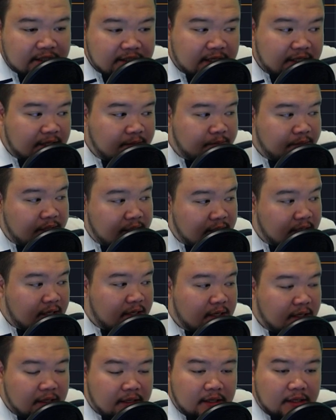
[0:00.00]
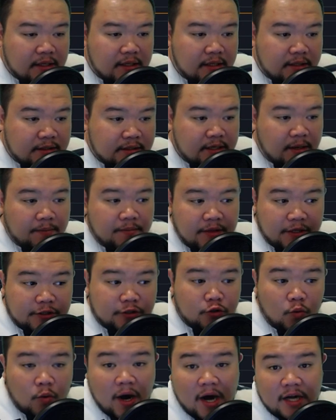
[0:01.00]
that's gonna be
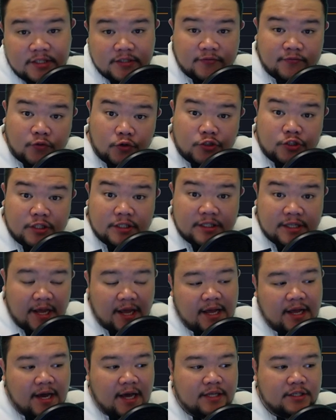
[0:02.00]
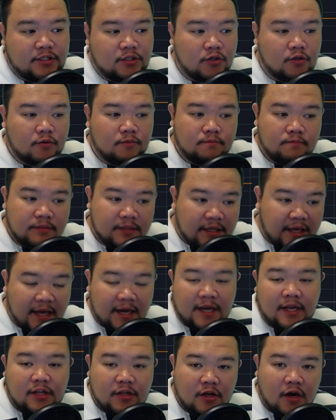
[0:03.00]
something to watch for today guys so
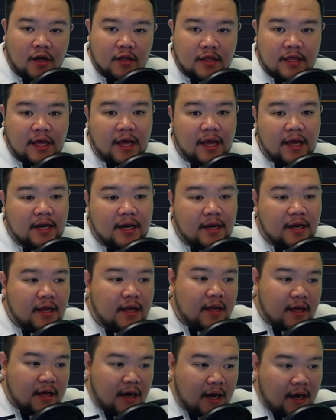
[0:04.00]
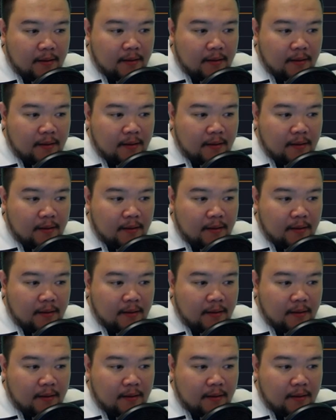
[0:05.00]
get in on that